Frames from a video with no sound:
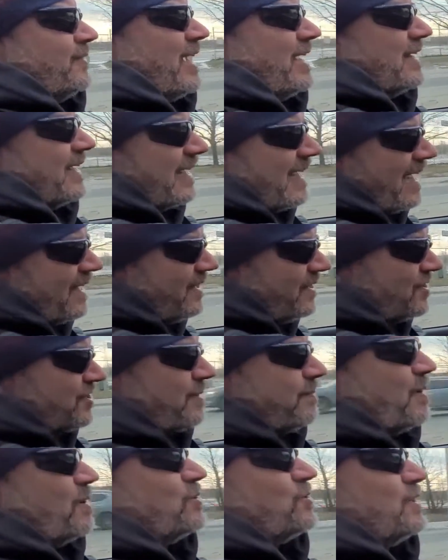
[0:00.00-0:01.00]
and again, it's
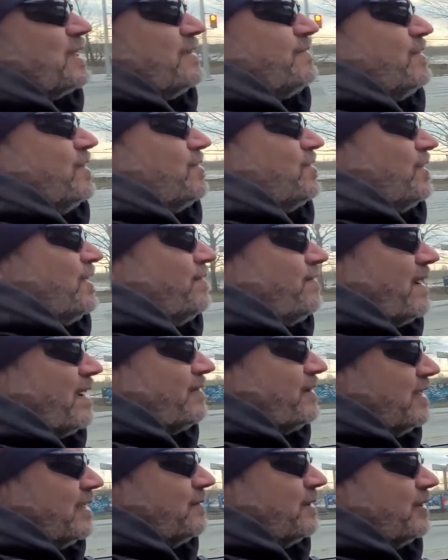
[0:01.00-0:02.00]
supposed to give you a
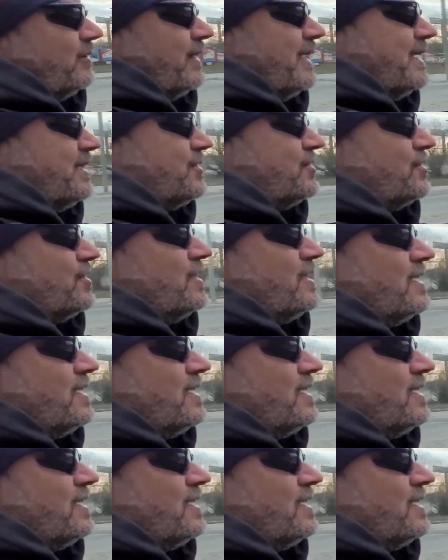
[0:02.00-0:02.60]
35 kilometer range,